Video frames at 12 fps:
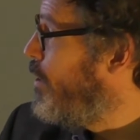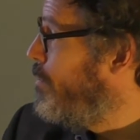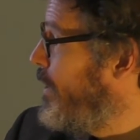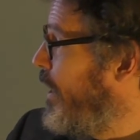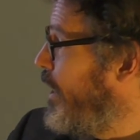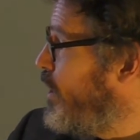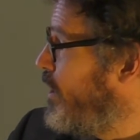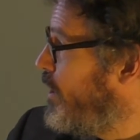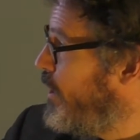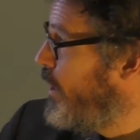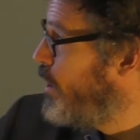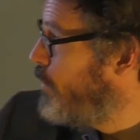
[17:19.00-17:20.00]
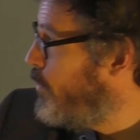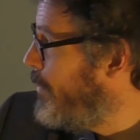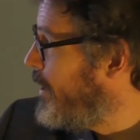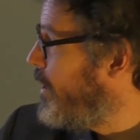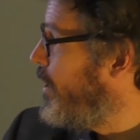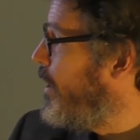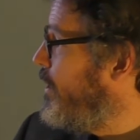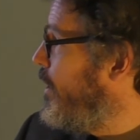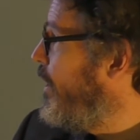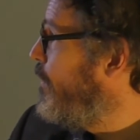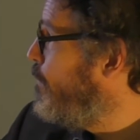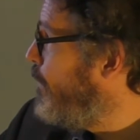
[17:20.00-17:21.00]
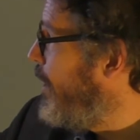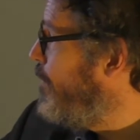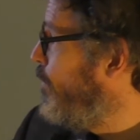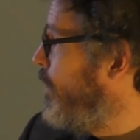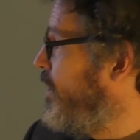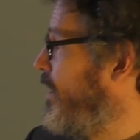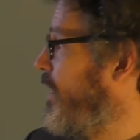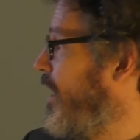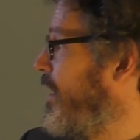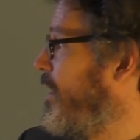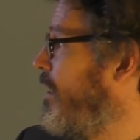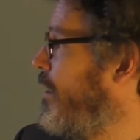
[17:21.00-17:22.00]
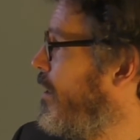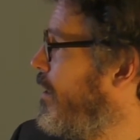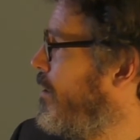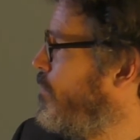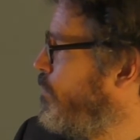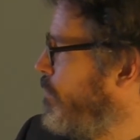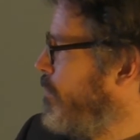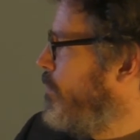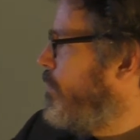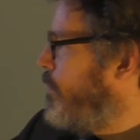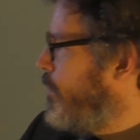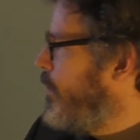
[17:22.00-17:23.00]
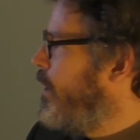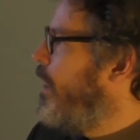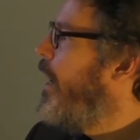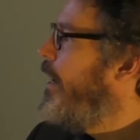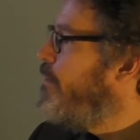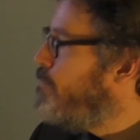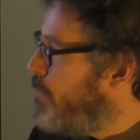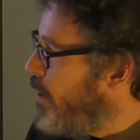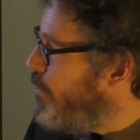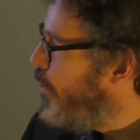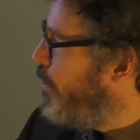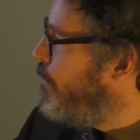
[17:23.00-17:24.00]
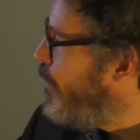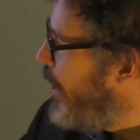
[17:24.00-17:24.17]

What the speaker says: combination 0 for Materazzi and 5 for Zidane. And if both of